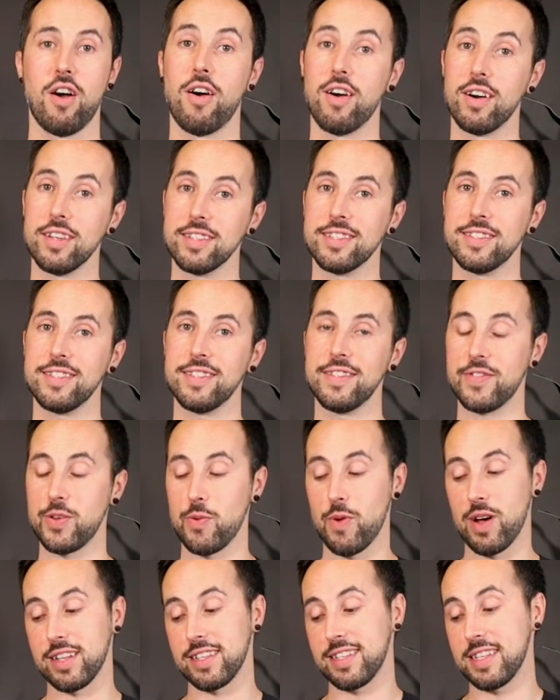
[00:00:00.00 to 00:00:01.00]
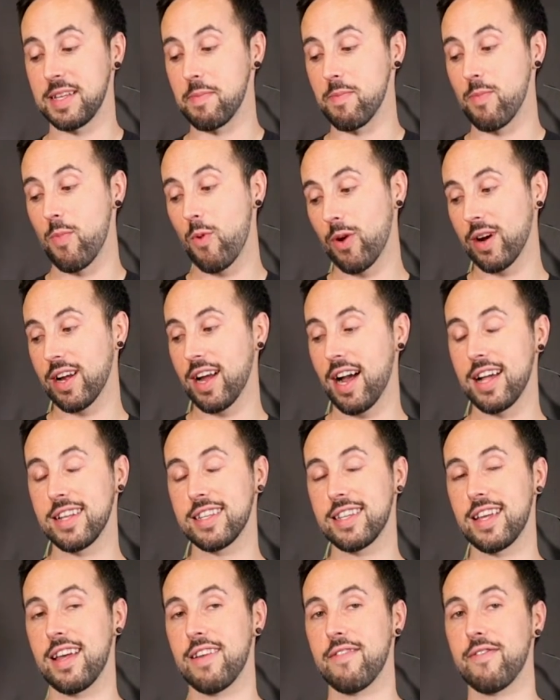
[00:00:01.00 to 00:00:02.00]
Also, if you want to see more
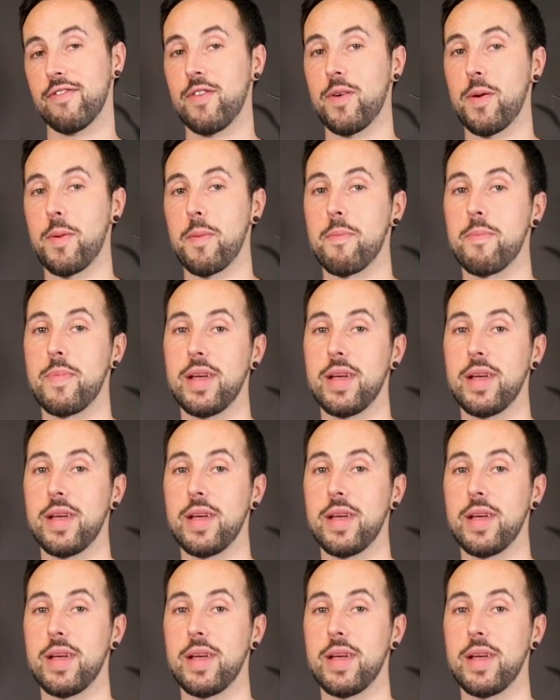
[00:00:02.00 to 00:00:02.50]
content from